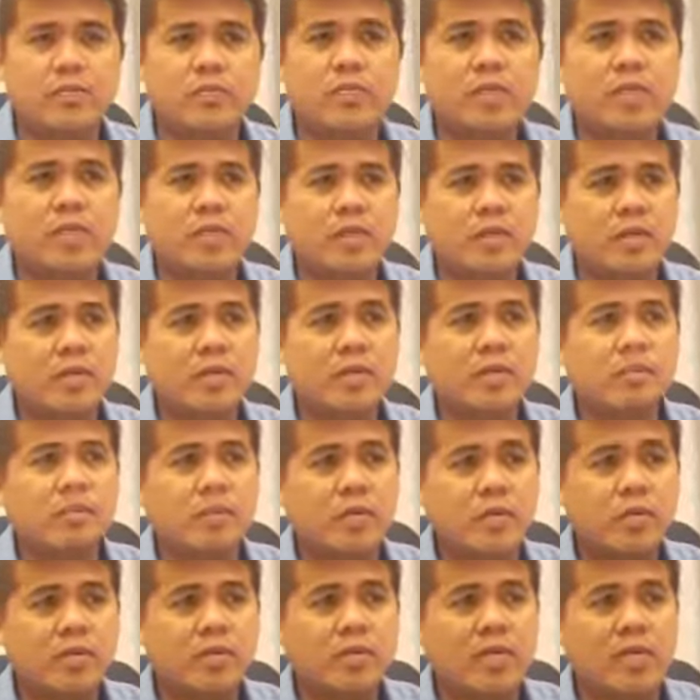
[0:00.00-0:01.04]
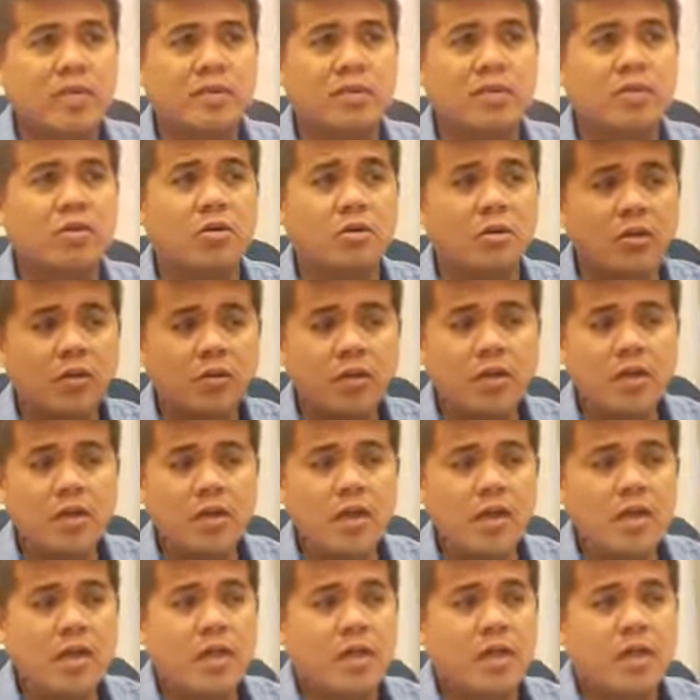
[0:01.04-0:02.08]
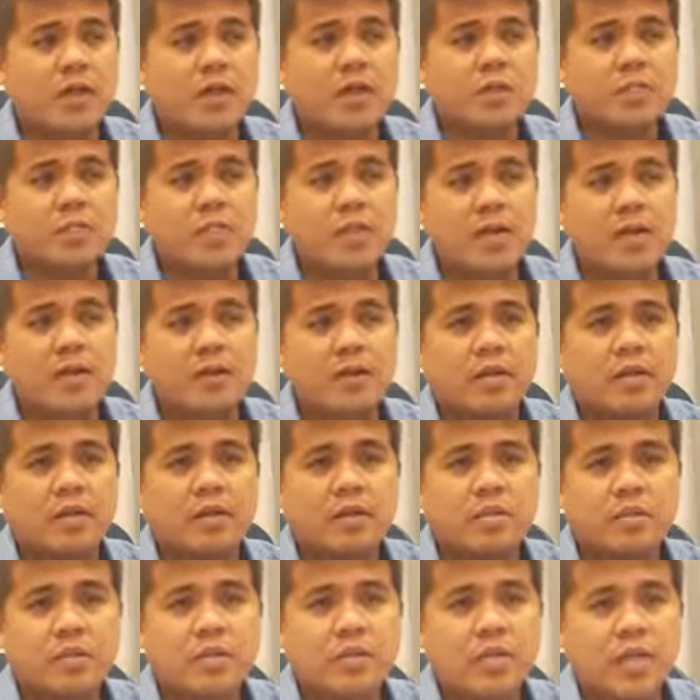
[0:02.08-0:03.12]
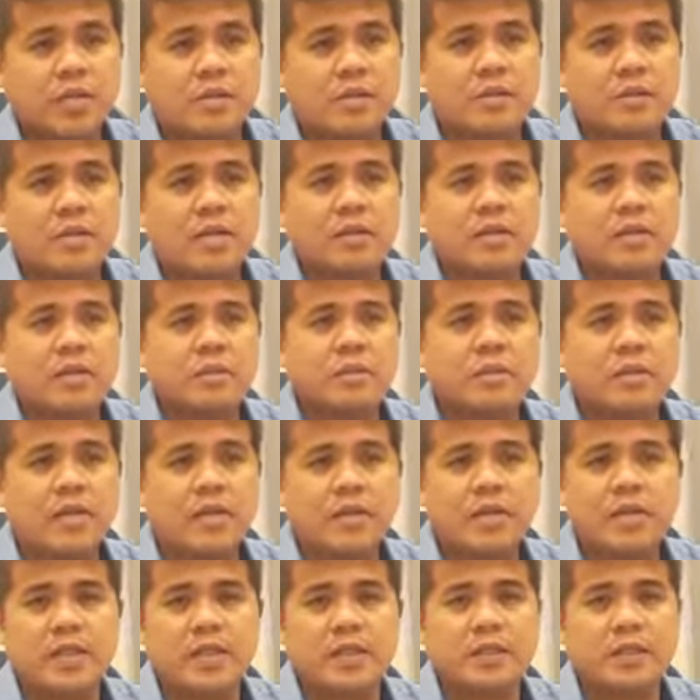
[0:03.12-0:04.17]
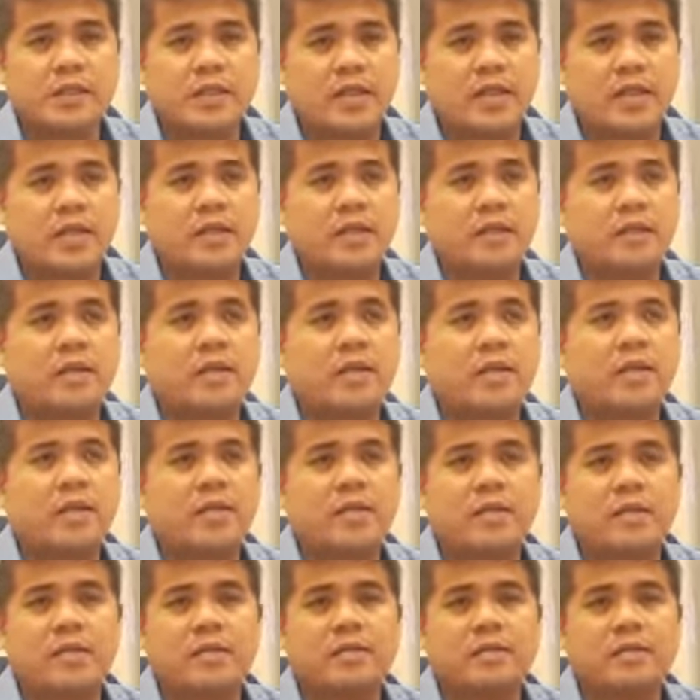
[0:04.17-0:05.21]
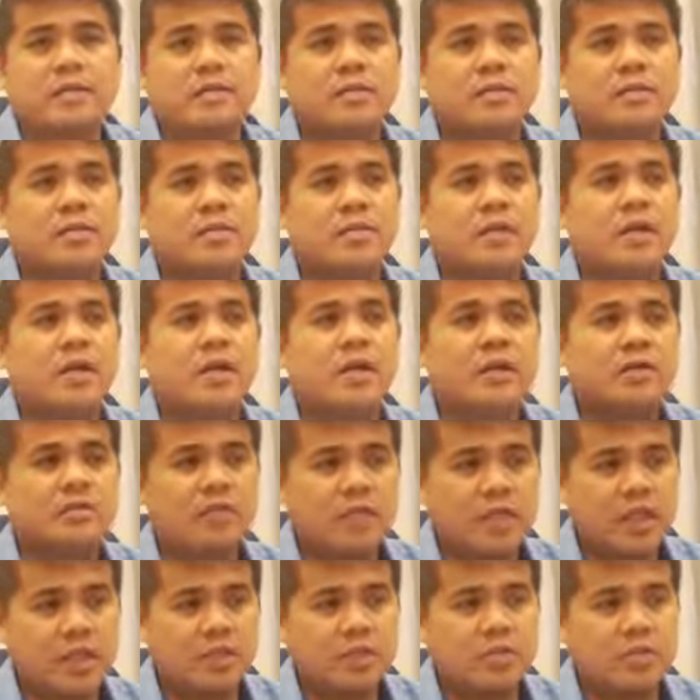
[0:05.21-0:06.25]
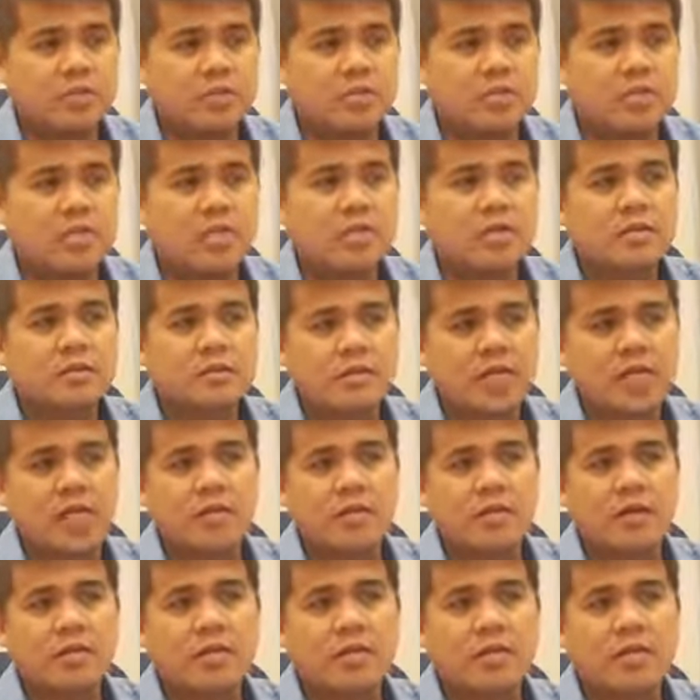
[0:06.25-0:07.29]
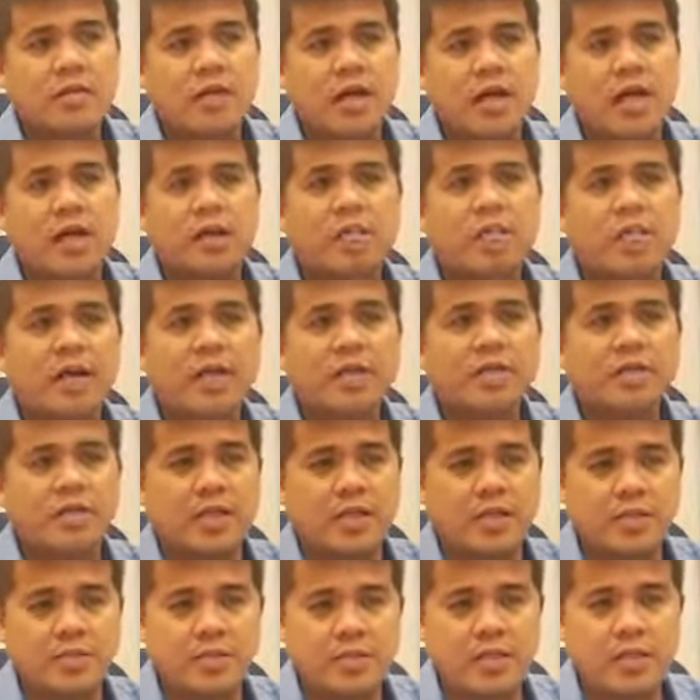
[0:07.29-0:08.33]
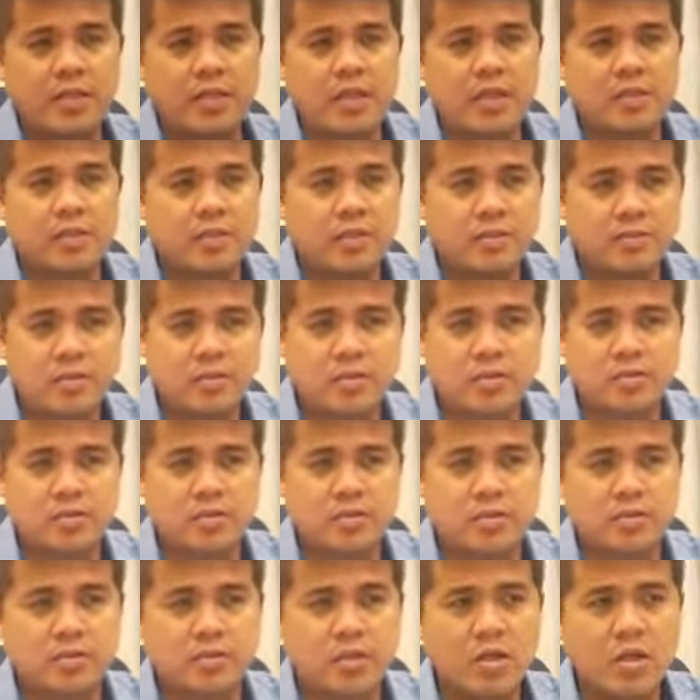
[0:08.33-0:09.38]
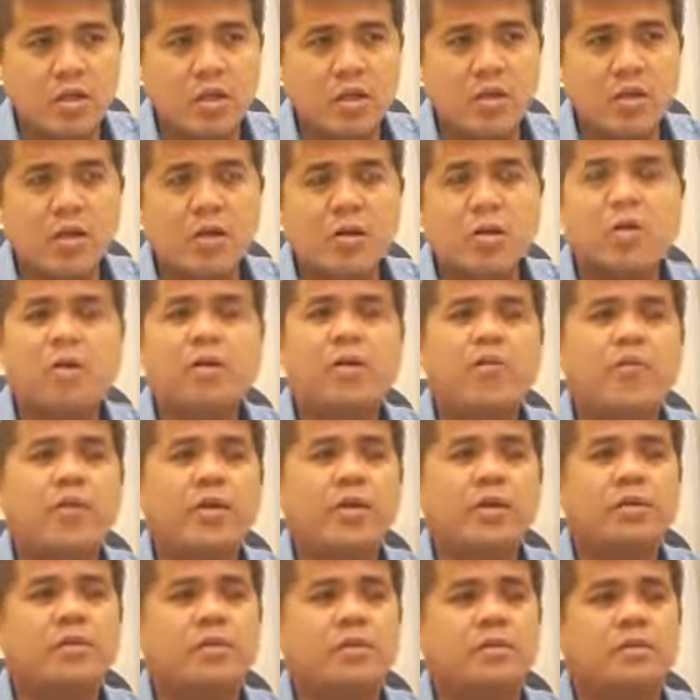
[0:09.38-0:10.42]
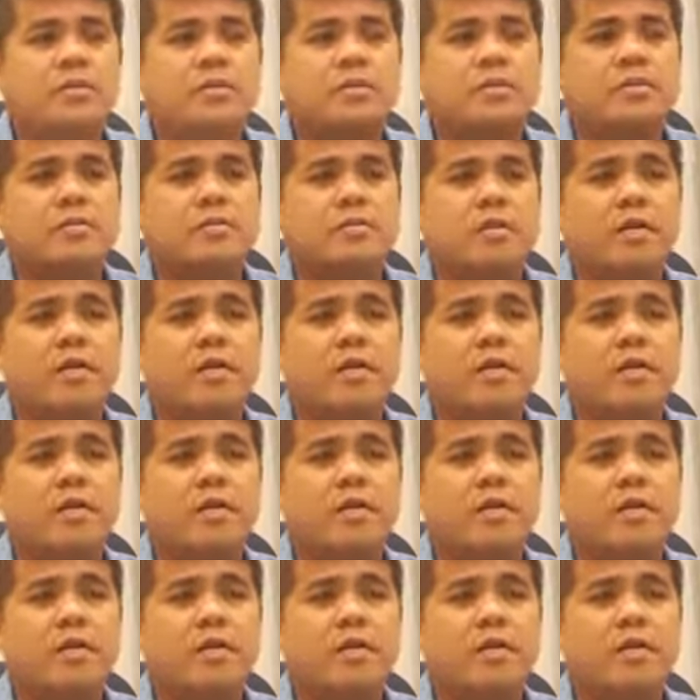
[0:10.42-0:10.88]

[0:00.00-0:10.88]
with the data both as a whole and in part through extensive readings and rereadings, reflection, dialogue, and by challenging assumptions, all of which